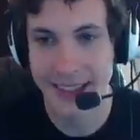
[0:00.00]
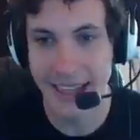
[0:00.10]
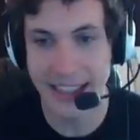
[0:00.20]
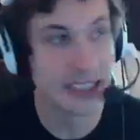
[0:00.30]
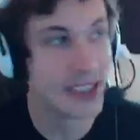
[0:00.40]

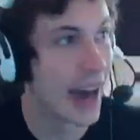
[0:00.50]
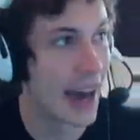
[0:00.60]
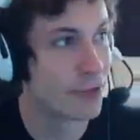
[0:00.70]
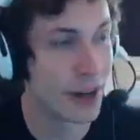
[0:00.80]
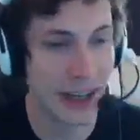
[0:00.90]
It's not
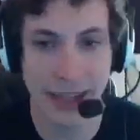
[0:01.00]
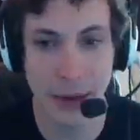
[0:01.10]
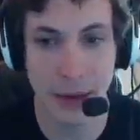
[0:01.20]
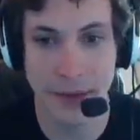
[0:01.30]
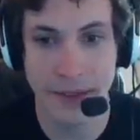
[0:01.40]
funny at
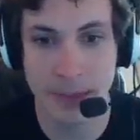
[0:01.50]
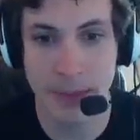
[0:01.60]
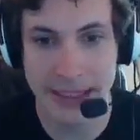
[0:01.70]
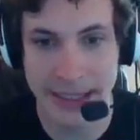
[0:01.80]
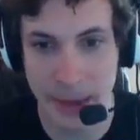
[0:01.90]
all. It's
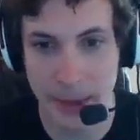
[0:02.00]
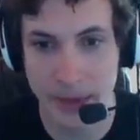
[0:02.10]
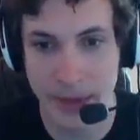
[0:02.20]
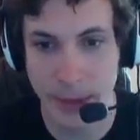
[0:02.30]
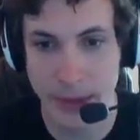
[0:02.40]
messed up
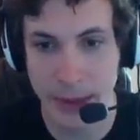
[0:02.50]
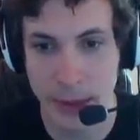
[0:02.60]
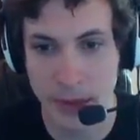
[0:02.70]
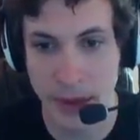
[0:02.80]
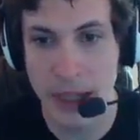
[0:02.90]
that you would think it
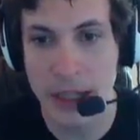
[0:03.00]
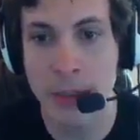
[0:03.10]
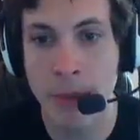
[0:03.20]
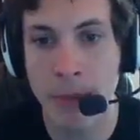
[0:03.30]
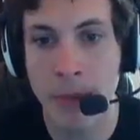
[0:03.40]
was fun.
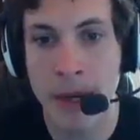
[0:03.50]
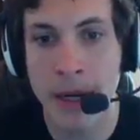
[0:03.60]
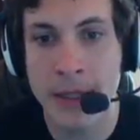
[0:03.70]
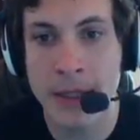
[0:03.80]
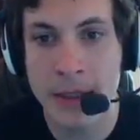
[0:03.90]
Come here,
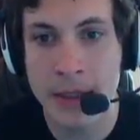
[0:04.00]
bird.